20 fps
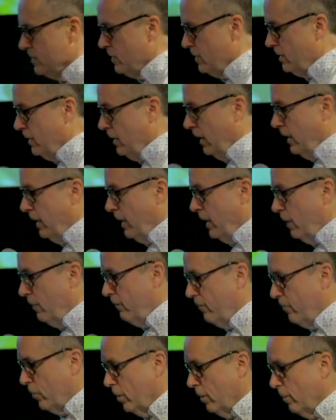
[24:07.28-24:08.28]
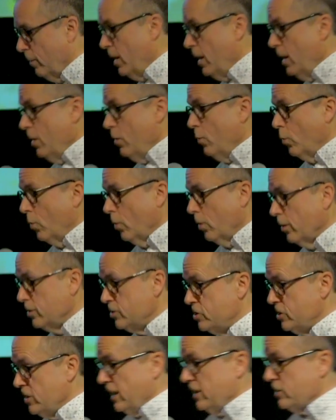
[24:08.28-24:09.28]
that God had for them were
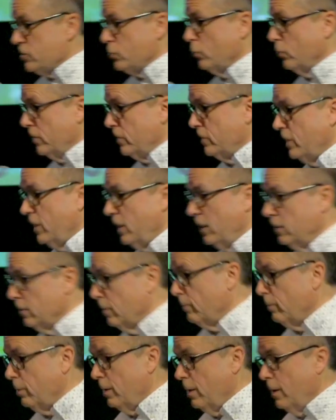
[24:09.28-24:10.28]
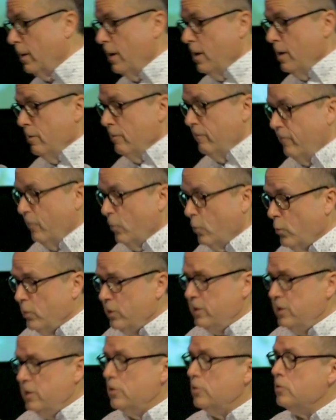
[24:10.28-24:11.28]
Joshua and Caleb.
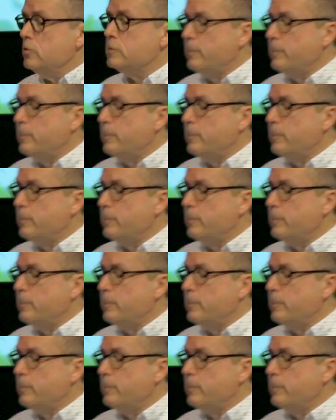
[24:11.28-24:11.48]
40 years